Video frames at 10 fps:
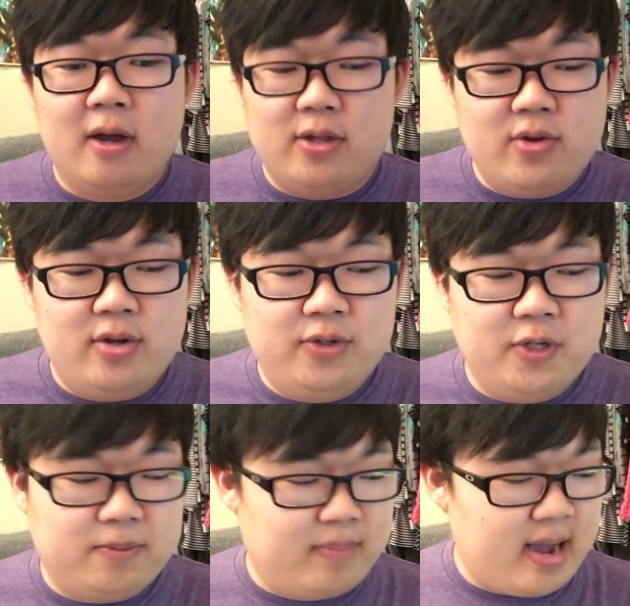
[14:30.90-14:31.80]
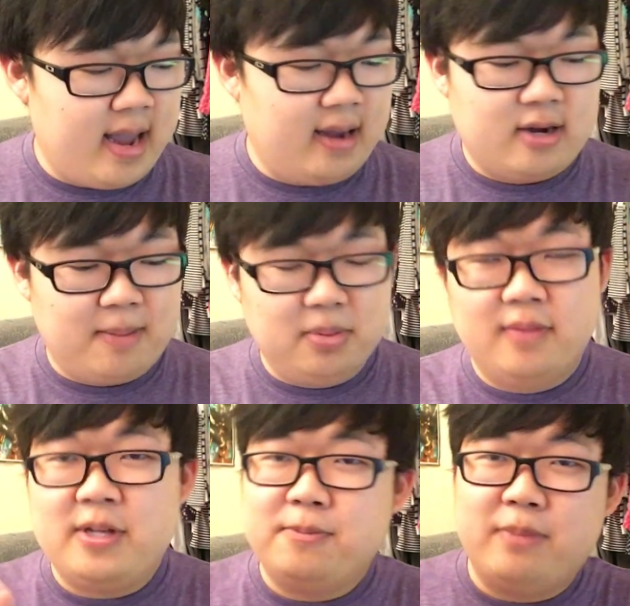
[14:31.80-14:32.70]
You could just buy a couple
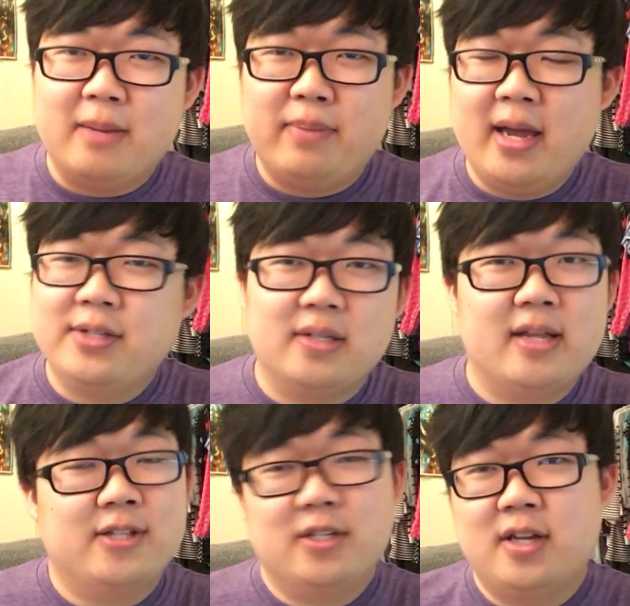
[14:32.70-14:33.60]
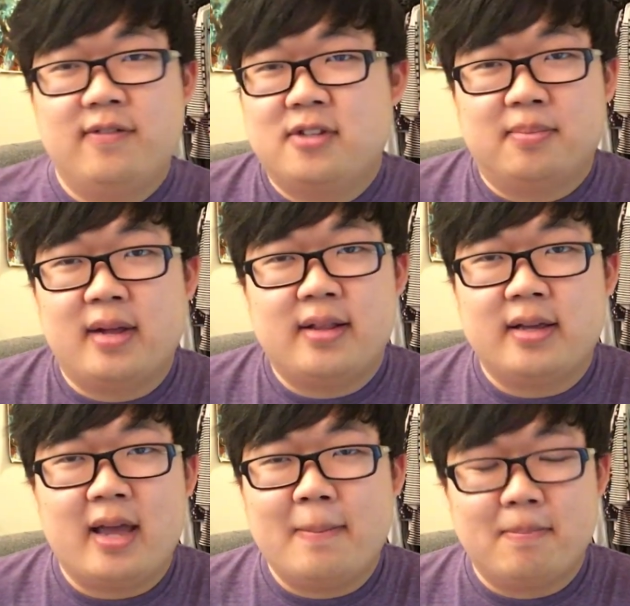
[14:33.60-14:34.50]
of these big packs and that's enough to play
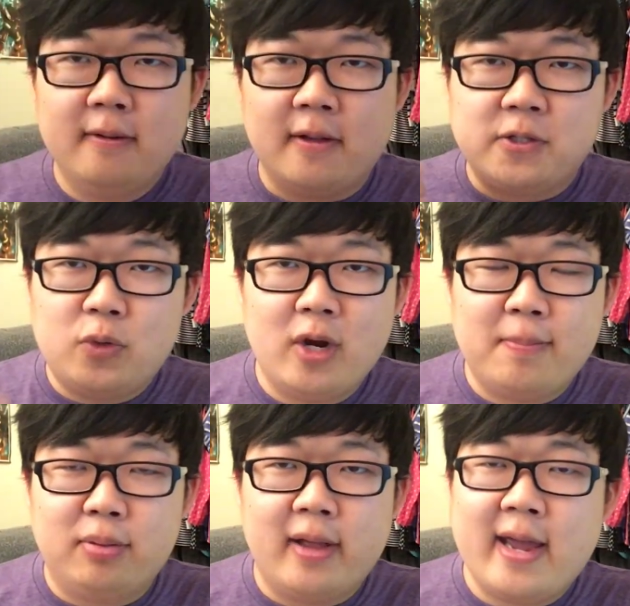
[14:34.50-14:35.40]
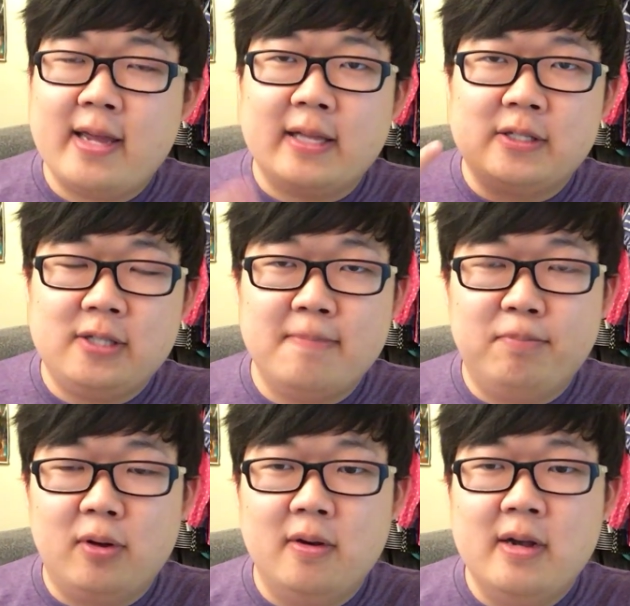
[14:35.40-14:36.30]
the game. It's quick play, it's
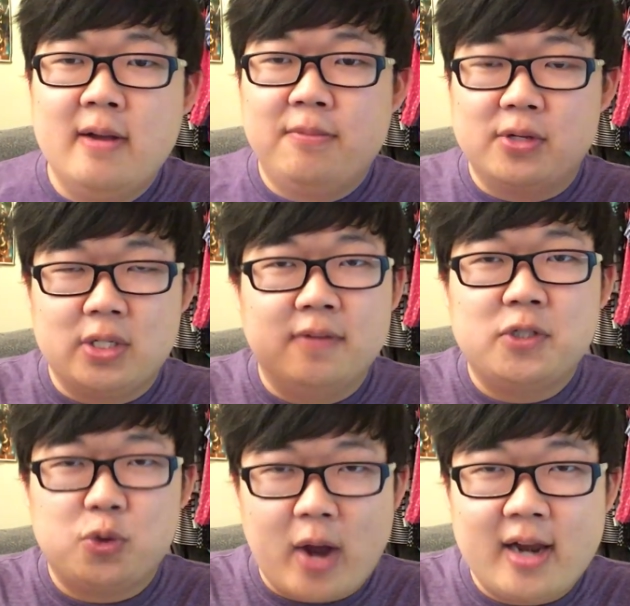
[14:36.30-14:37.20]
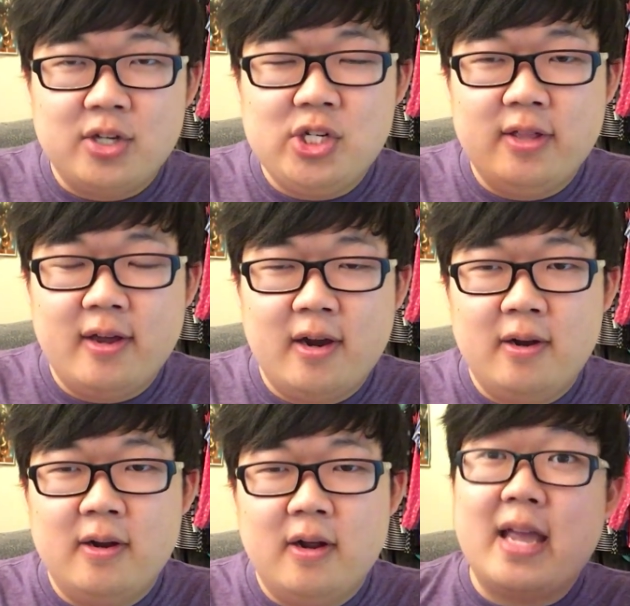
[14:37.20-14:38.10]
simple, there's enough strategy there.